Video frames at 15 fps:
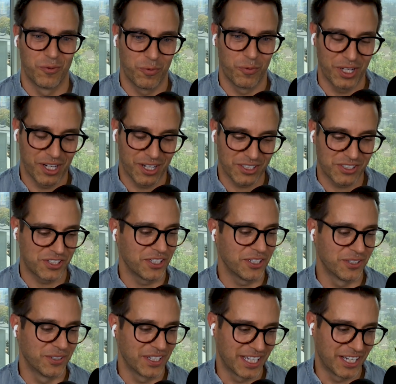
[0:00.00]
We are
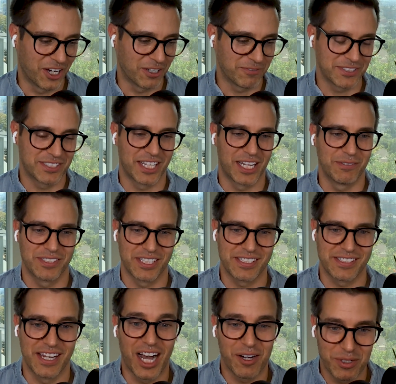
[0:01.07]
too, and oftentimes
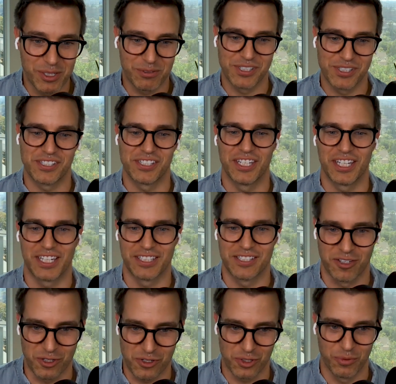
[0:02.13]
that's not what we're seeing in
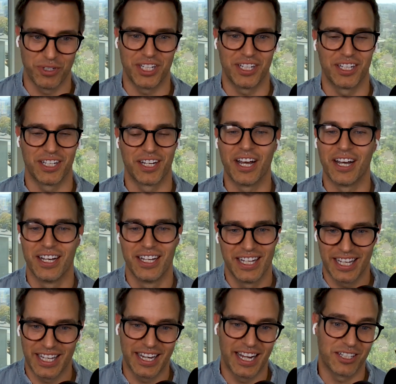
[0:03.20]
social media
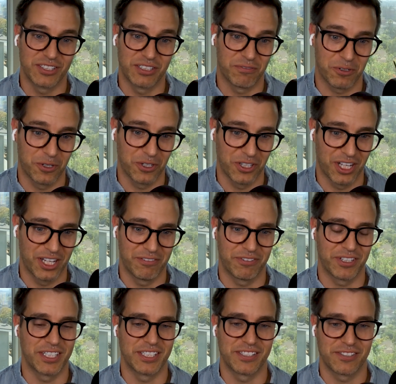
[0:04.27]
and how difficult
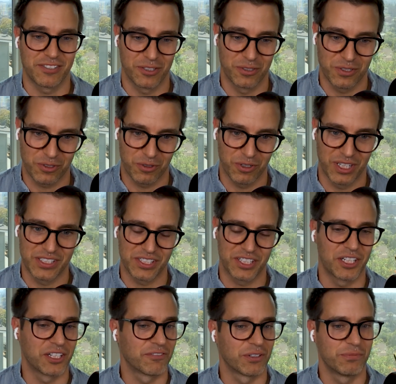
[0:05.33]
life is. So it's great to
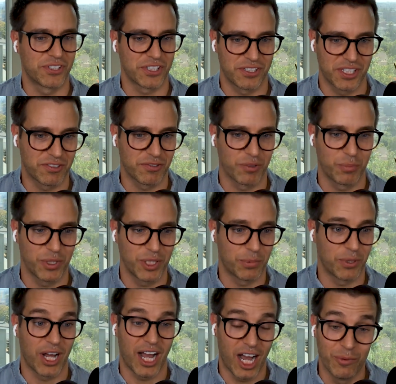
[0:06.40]
hear from successful
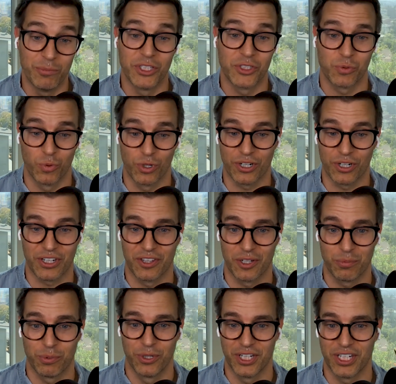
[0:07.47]
people how much work
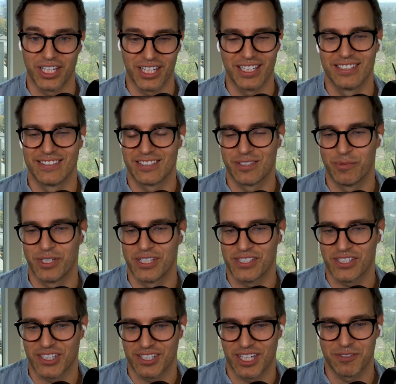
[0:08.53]
they're putting in to be
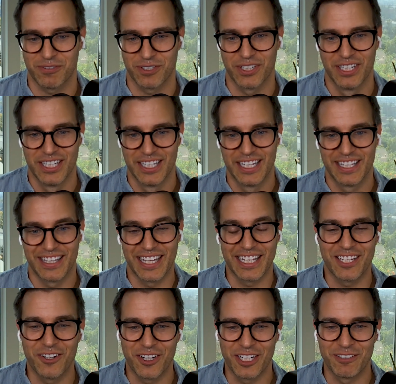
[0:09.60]
successful.
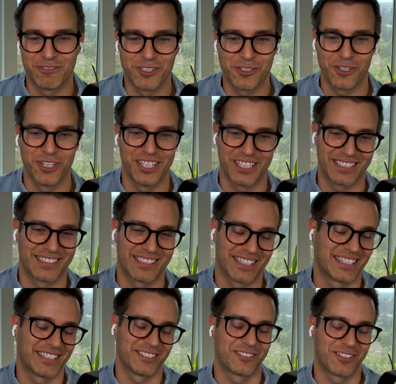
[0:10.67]
Thank you again for joining us,
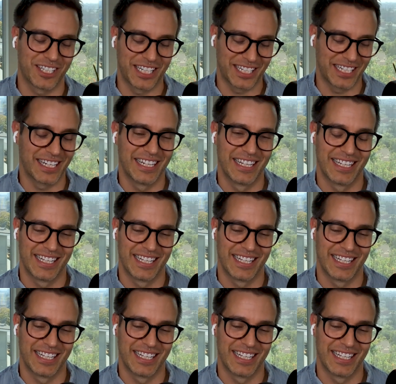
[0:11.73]
Tal. It's great.